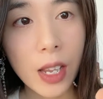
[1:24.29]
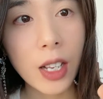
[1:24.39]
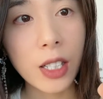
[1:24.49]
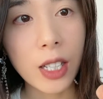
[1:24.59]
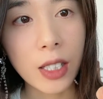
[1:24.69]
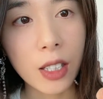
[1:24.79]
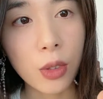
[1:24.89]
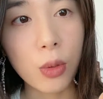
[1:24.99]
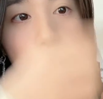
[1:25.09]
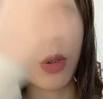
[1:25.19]
Just
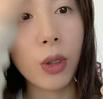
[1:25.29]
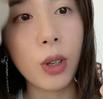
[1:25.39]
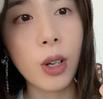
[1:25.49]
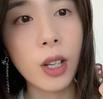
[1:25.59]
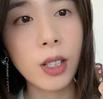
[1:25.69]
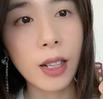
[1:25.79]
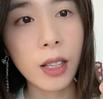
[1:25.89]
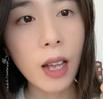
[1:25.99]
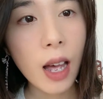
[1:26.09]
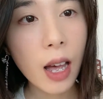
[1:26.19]
to light it
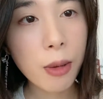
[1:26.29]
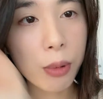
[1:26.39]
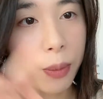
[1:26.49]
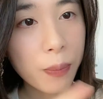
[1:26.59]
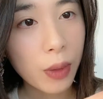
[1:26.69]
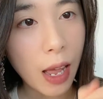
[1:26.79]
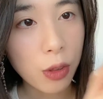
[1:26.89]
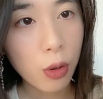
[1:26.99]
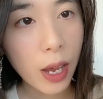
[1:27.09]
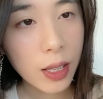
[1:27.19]
up and you
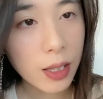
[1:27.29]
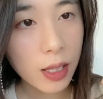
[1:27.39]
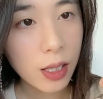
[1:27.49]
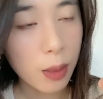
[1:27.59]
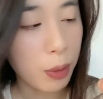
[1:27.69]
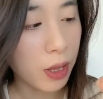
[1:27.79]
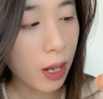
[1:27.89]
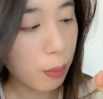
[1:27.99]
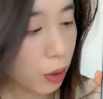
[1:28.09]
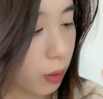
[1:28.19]
can see the pin
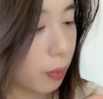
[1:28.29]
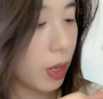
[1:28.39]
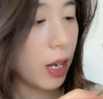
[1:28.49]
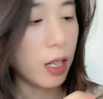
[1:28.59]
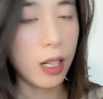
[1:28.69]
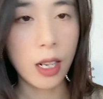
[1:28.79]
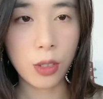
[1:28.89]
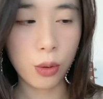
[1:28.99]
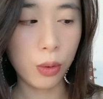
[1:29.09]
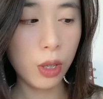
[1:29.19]
number. Just
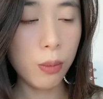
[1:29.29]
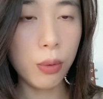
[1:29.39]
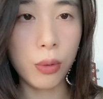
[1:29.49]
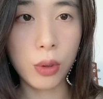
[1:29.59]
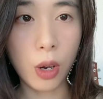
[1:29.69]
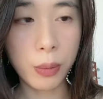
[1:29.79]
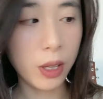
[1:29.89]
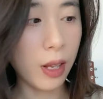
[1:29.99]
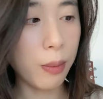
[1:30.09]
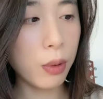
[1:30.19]
to input your pin
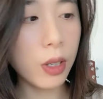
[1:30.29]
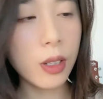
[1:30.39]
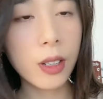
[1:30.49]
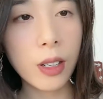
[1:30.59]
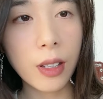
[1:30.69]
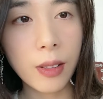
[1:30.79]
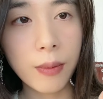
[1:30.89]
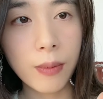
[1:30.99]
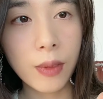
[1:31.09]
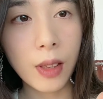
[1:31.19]
number
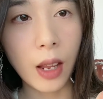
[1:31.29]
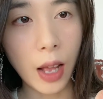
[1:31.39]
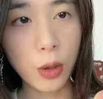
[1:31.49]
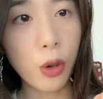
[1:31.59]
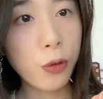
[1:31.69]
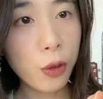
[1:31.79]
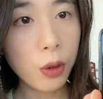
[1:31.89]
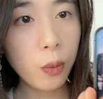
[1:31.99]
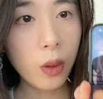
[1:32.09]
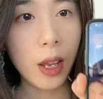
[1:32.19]
and your
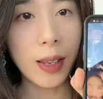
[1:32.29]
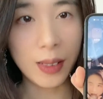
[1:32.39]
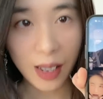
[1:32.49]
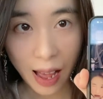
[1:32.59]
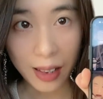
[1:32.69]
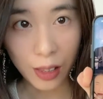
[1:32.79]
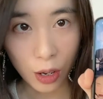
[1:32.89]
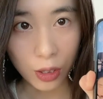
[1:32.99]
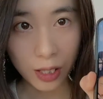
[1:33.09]
phone is unlocked.